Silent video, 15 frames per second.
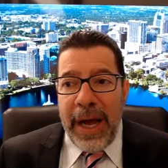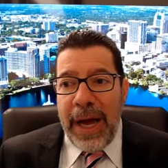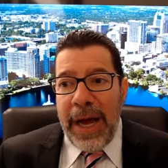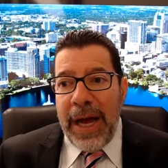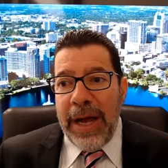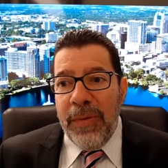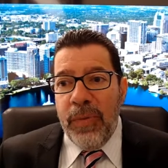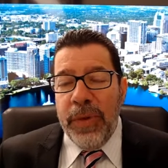
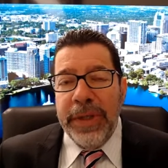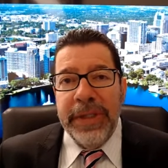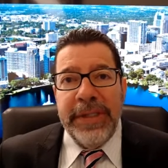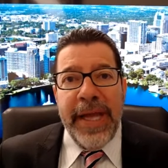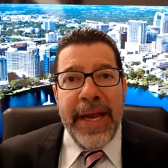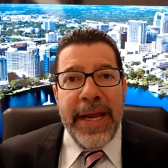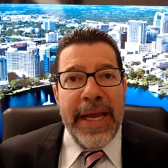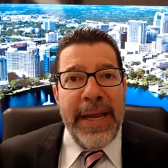I wouldn't
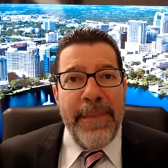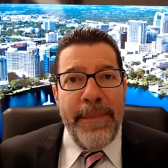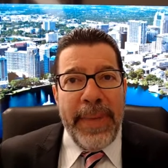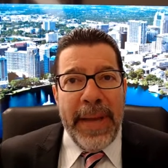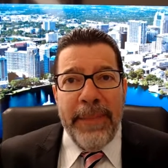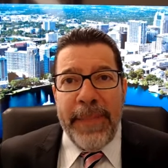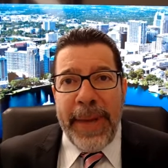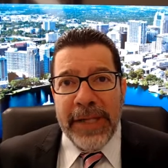take any
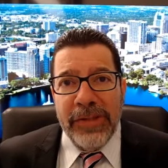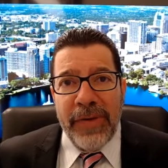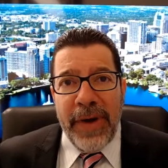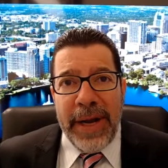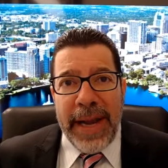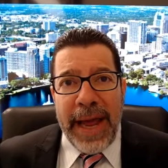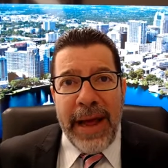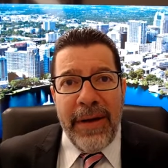big bets
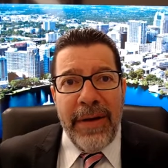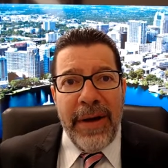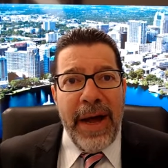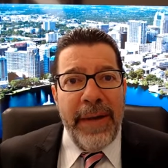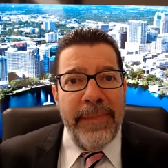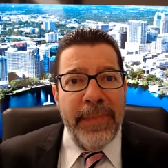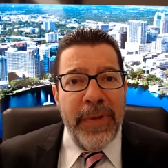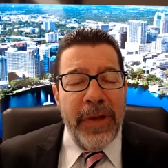right now.
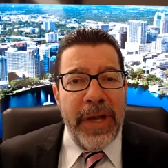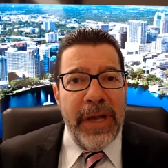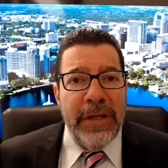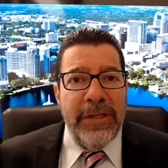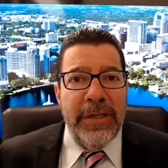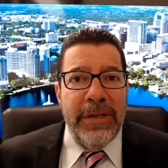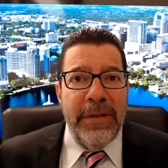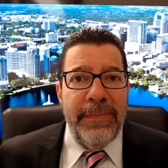I'm looking
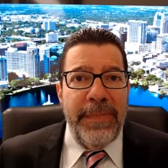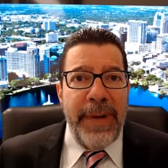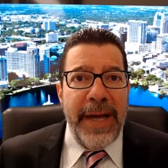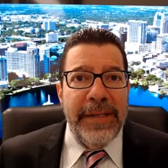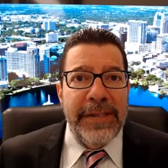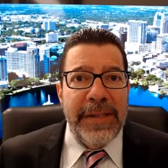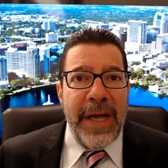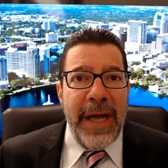to buy
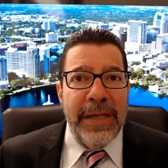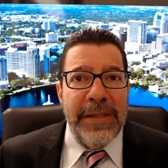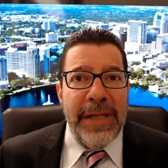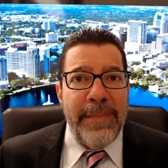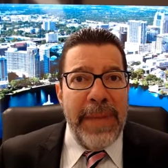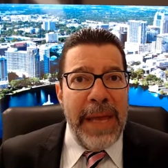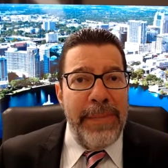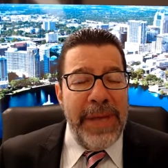stocks
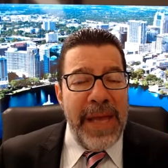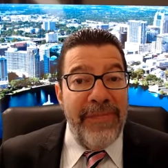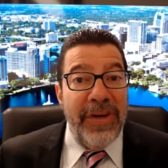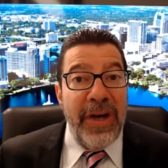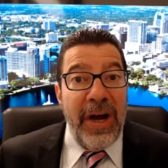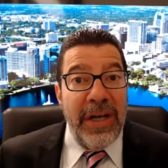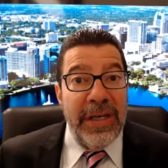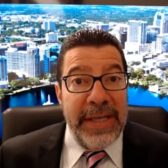that maybe haven't
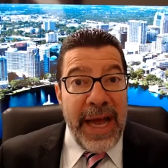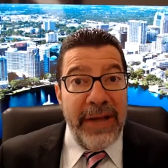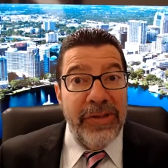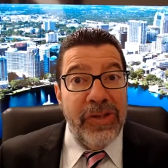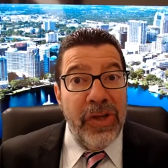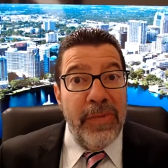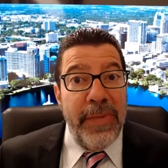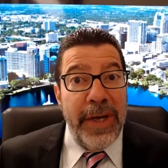gone down
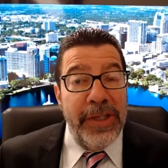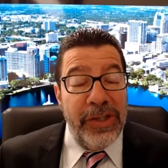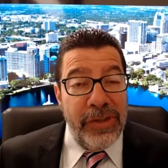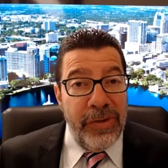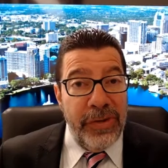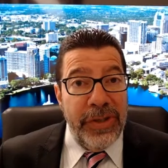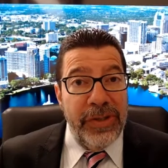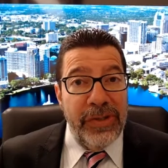so much
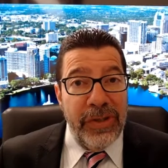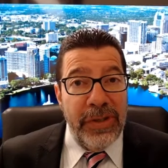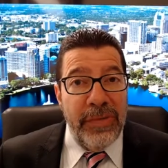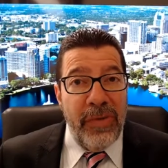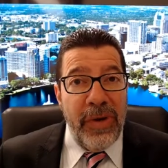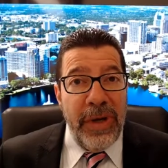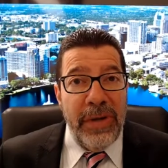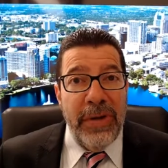during this
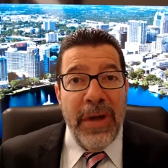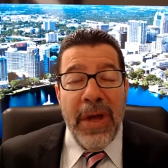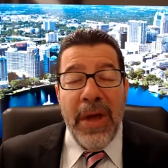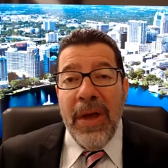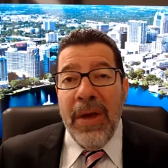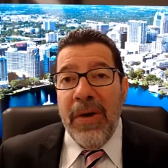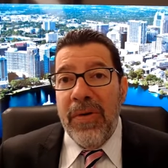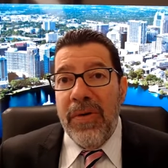turmoil,
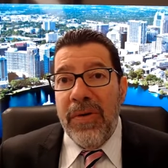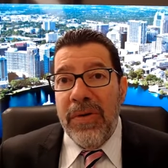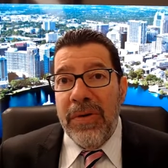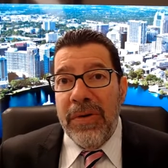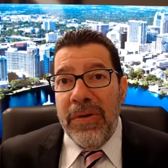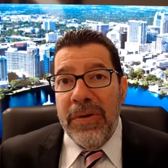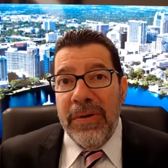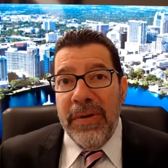
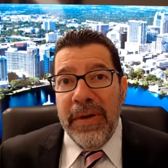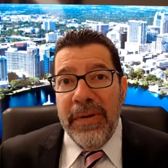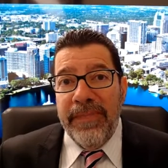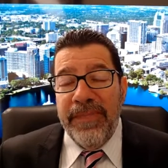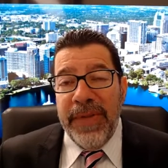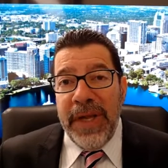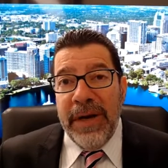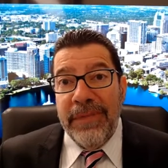or uh,
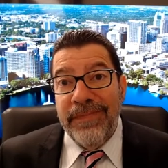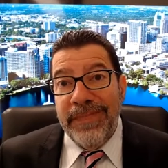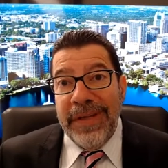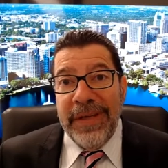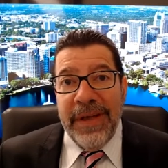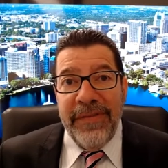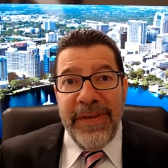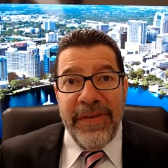you know
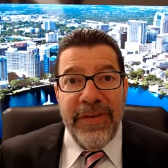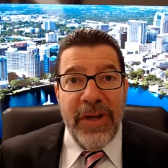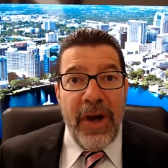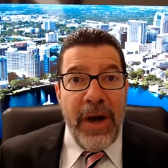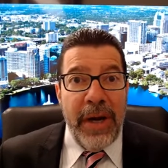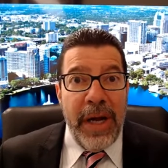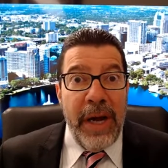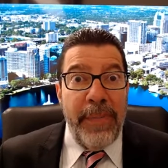have even
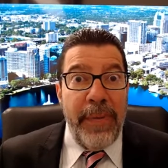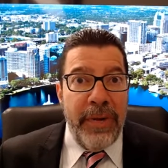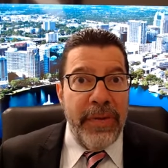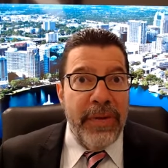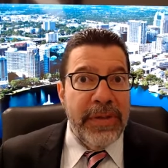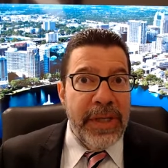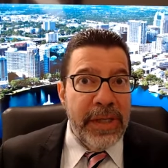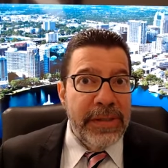gone up.
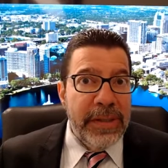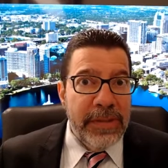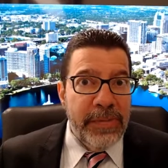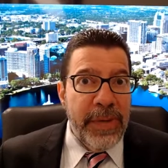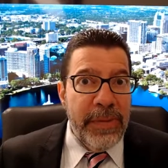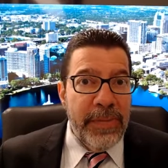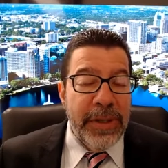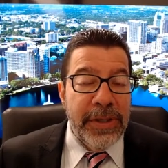Although Tesla's
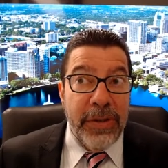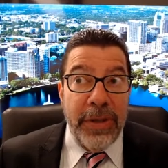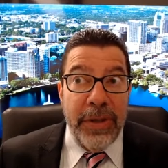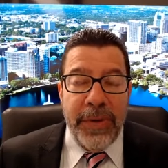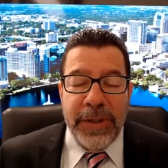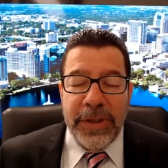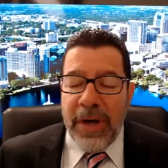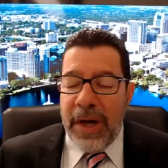pretty much the only
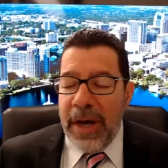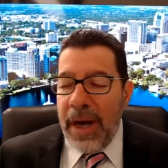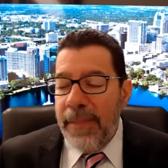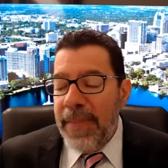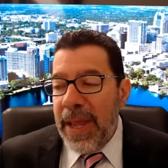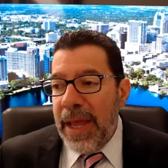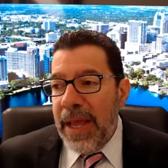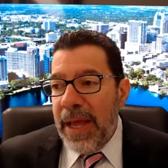one's gone
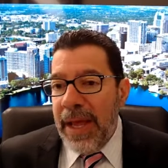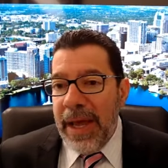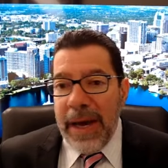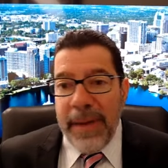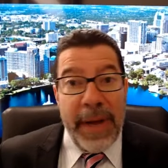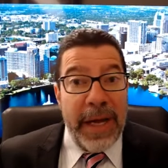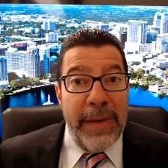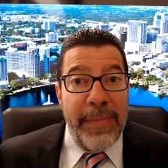up, and
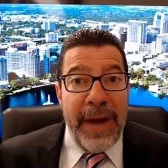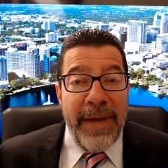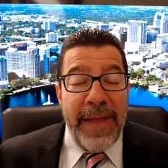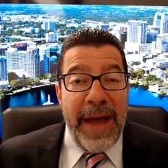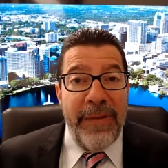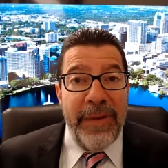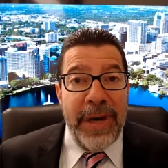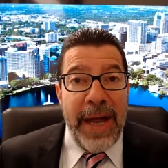I'm not going to buy
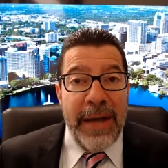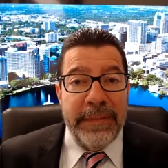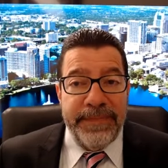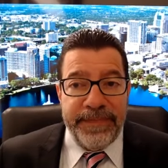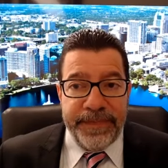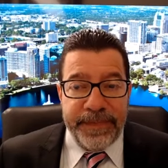that one now.